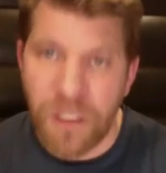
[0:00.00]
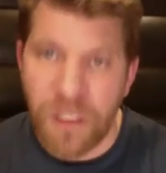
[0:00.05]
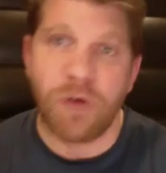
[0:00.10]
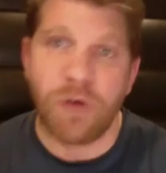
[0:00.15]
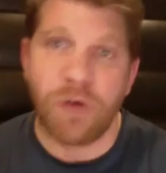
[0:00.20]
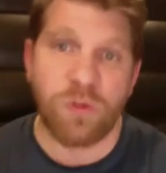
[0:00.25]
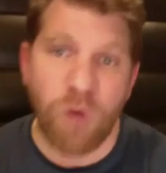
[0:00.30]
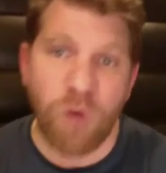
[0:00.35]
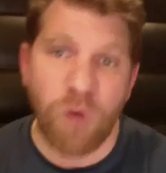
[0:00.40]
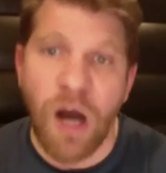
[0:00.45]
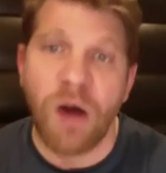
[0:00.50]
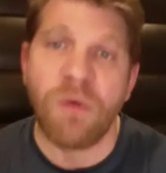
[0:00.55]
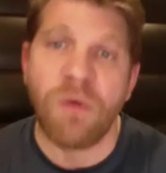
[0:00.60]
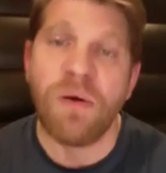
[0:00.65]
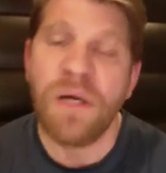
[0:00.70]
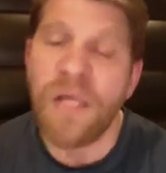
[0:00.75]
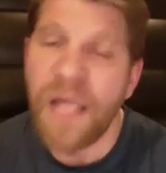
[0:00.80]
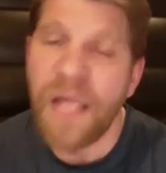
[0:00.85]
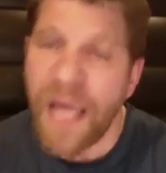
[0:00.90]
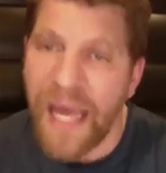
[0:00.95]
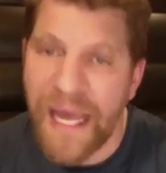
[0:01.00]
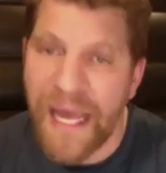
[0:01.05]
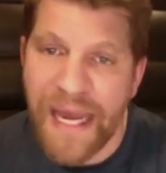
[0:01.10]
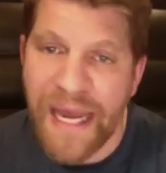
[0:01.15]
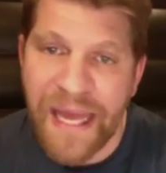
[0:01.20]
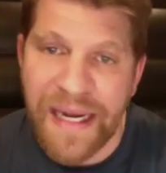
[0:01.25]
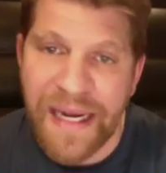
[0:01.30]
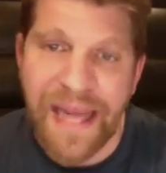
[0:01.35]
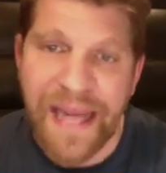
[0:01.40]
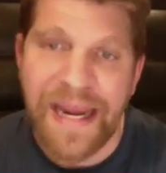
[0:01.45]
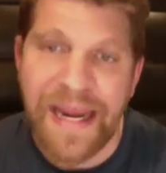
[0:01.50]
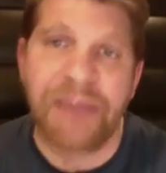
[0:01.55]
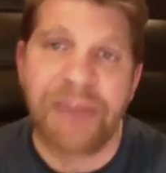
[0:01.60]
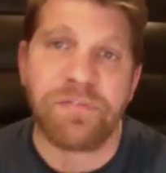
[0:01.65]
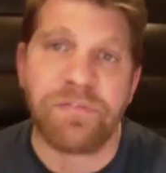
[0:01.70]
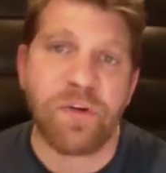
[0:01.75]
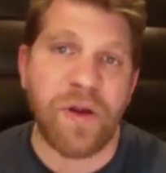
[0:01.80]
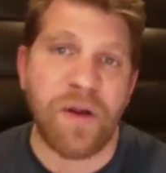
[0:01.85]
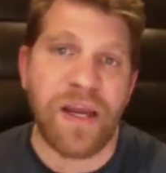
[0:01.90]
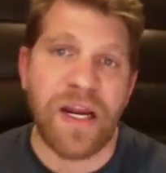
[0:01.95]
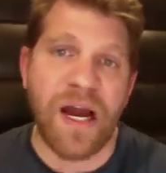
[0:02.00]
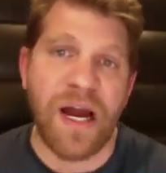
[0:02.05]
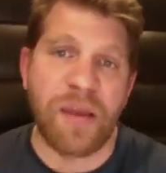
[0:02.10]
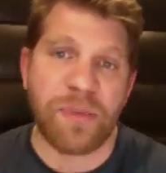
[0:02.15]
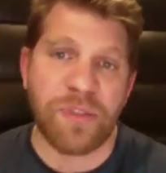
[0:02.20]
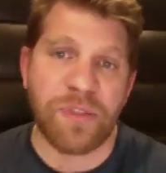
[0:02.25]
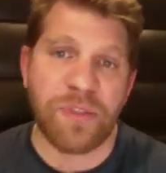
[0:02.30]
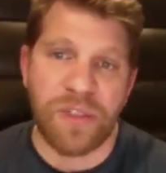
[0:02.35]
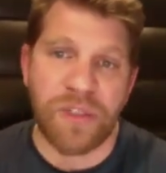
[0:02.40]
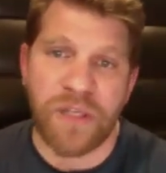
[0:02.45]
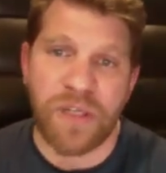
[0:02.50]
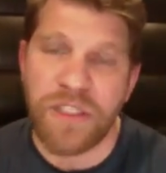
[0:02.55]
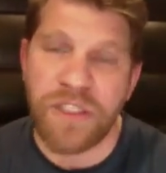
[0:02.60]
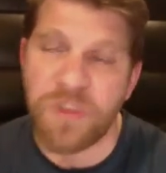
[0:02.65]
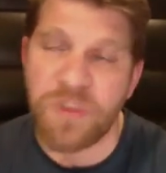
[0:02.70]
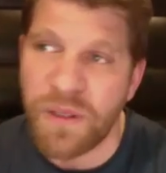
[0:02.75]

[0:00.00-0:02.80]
grow and have great opportunities.